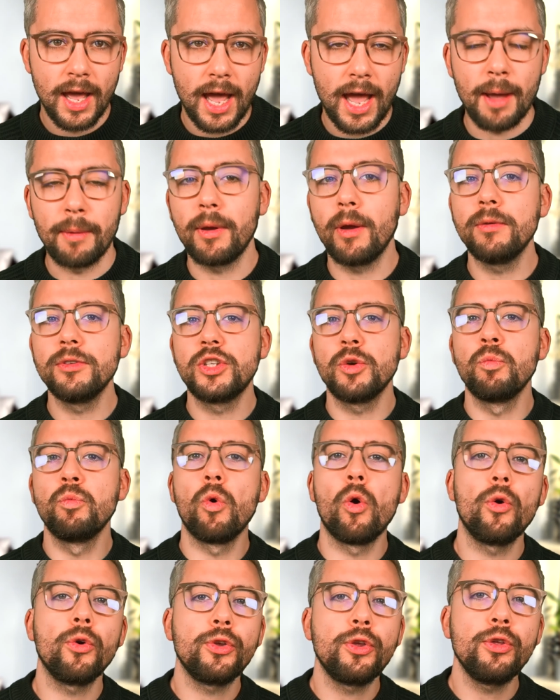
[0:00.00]
I'm going to
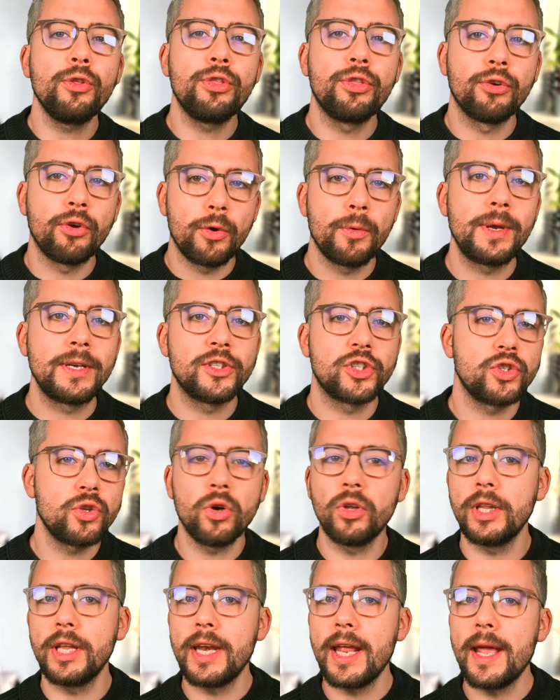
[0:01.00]
walk you through
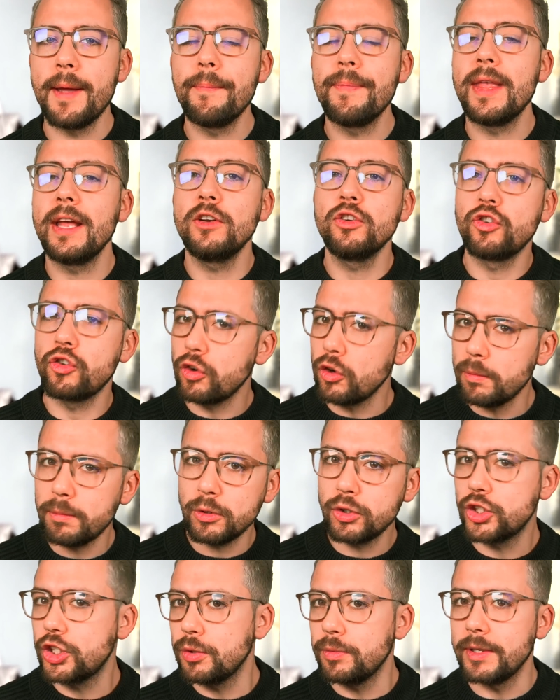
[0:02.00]
installing it and
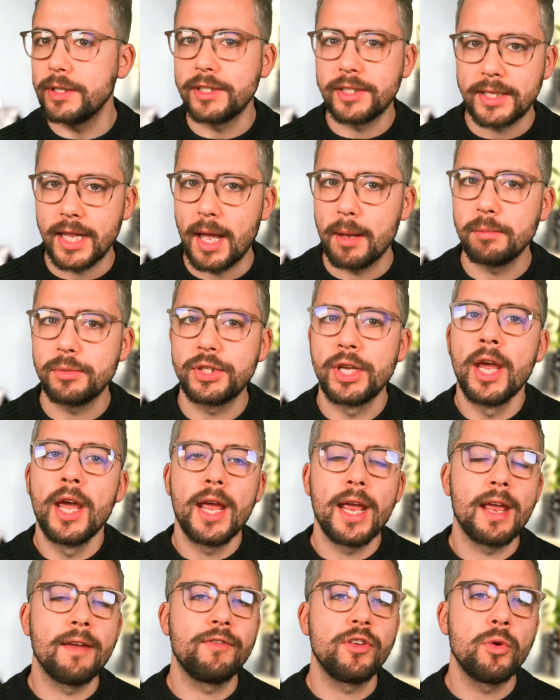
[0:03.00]
troubleshooting steps
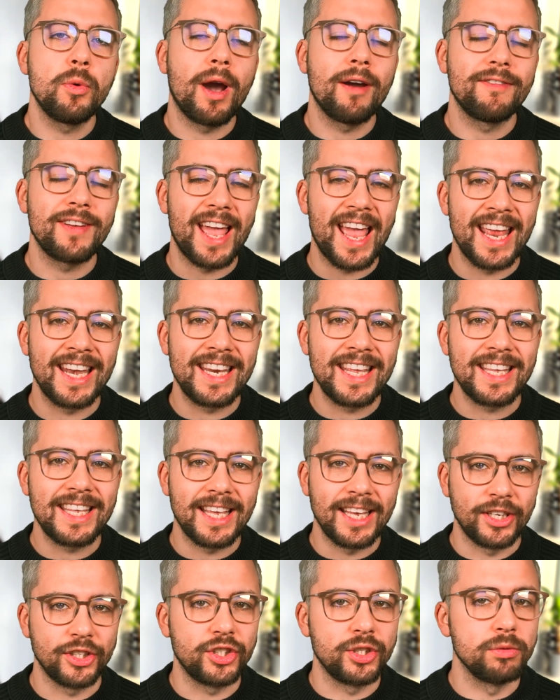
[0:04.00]
if you have any
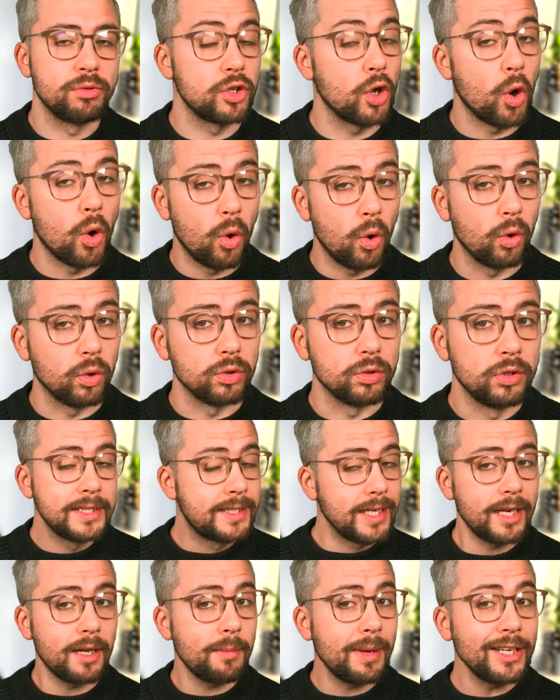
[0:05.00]
issues at all.
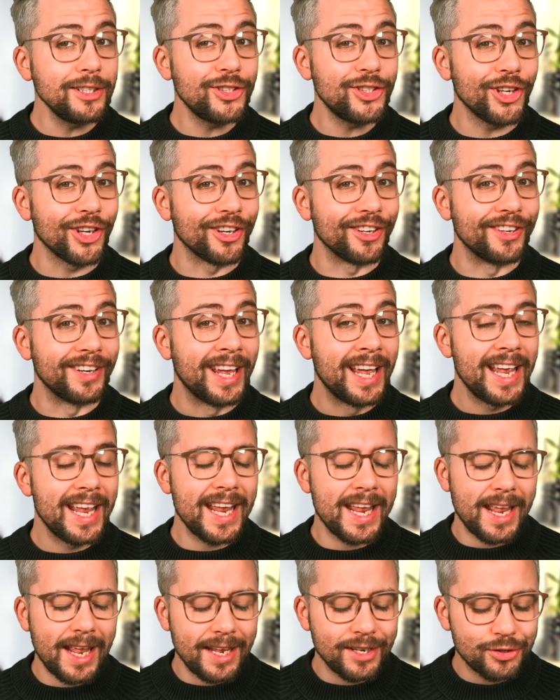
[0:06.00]
Did I mention?
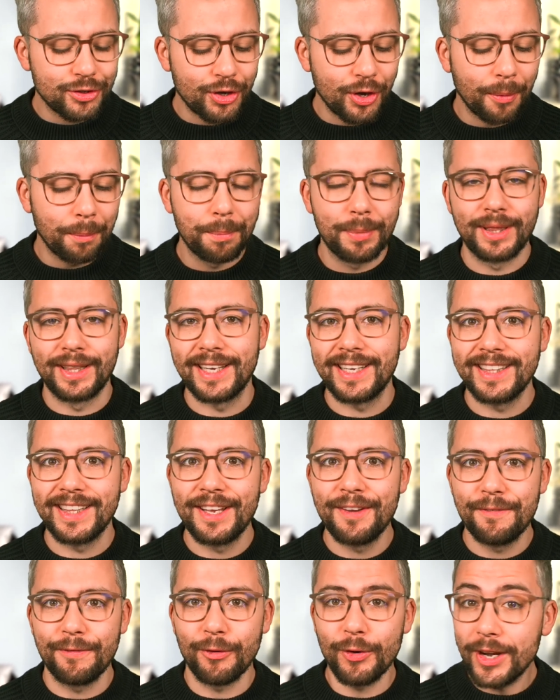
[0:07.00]
It is
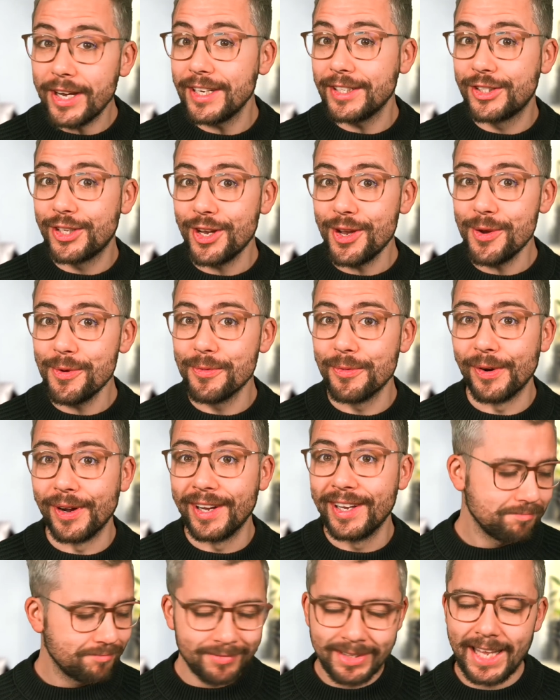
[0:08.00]
completely free too.
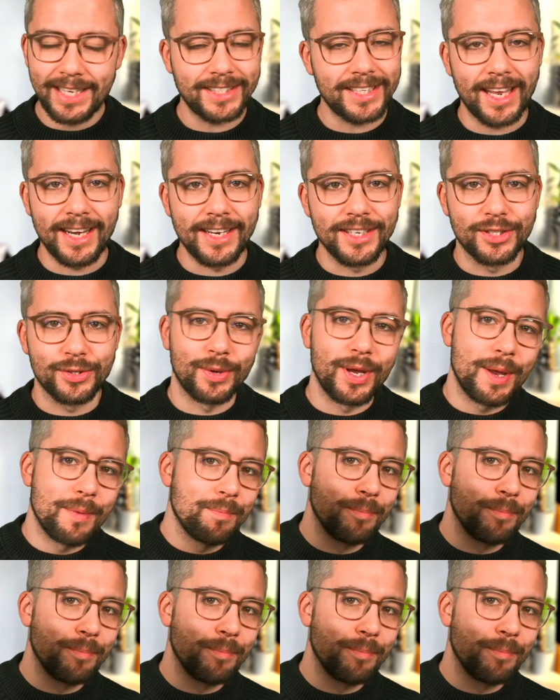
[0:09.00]
Let's get into it.